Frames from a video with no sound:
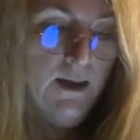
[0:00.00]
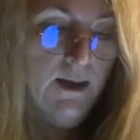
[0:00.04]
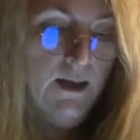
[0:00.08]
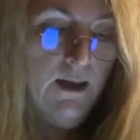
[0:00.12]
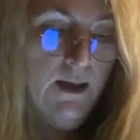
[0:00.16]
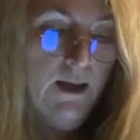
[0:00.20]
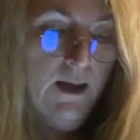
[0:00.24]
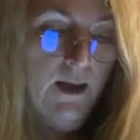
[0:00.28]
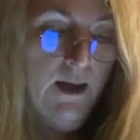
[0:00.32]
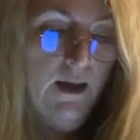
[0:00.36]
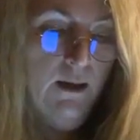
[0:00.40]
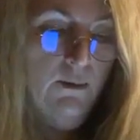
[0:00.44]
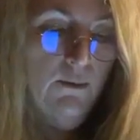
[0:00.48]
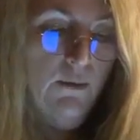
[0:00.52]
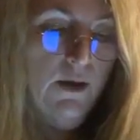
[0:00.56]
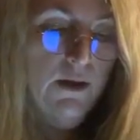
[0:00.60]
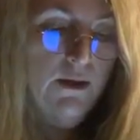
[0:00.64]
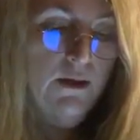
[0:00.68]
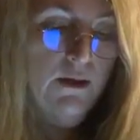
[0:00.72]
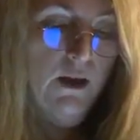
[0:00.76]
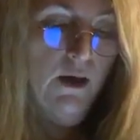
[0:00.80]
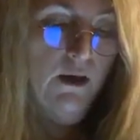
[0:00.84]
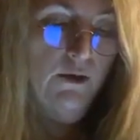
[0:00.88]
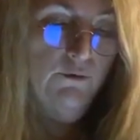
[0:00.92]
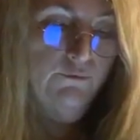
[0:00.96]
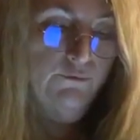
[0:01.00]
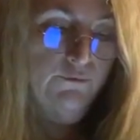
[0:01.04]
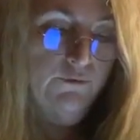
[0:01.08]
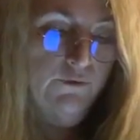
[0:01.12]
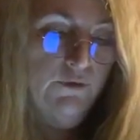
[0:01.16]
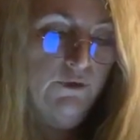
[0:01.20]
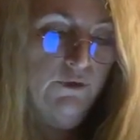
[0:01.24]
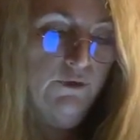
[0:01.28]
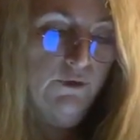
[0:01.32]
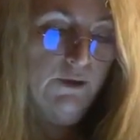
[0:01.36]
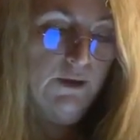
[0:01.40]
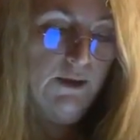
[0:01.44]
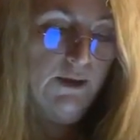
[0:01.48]
How I loved
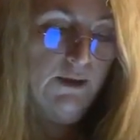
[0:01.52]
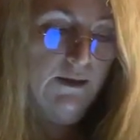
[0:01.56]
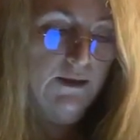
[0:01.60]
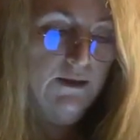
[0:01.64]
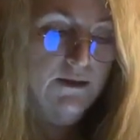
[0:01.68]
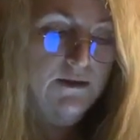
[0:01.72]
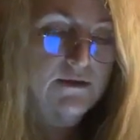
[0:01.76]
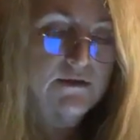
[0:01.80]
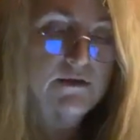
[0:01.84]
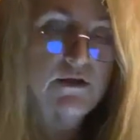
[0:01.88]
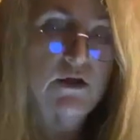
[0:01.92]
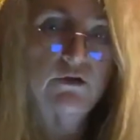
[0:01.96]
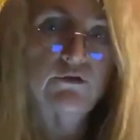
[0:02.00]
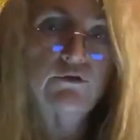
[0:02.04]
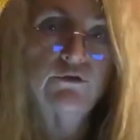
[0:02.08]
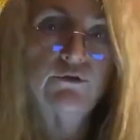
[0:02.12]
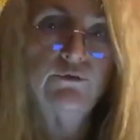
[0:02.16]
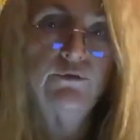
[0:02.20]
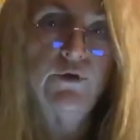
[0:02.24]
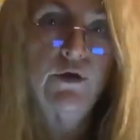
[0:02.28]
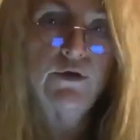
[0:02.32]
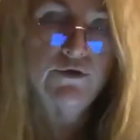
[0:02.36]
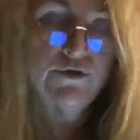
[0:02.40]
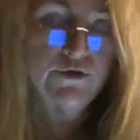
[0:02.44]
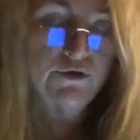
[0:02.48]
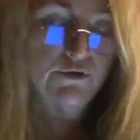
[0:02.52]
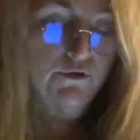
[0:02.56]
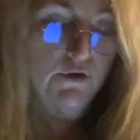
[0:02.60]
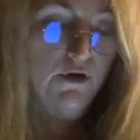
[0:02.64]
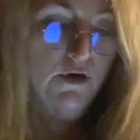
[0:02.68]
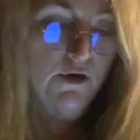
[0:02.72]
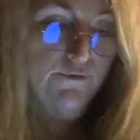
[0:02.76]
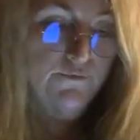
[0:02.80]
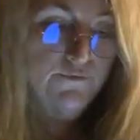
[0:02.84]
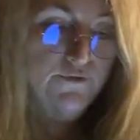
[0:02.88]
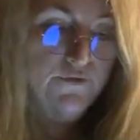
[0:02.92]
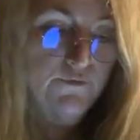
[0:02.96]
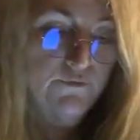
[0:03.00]
looking at such
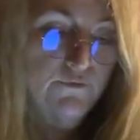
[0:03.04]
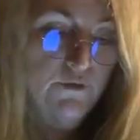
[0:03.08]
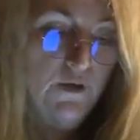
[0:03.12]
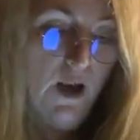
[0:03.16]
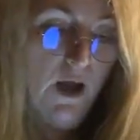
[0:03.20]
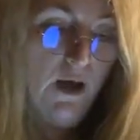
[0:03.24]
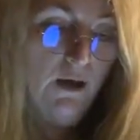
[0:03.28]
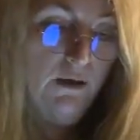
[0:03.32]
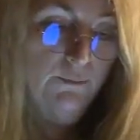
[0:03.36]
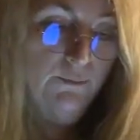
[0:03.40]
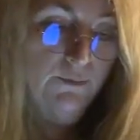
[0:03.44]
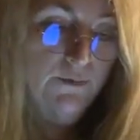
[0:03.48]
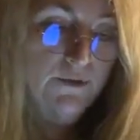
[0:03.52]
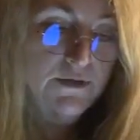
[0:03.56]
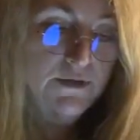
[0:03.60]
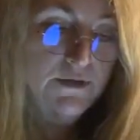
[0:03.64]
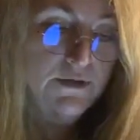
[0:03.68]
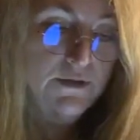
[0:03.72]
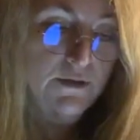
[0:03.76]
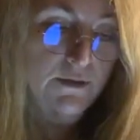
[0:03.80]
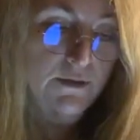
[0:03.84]
photographs of Ngakpas.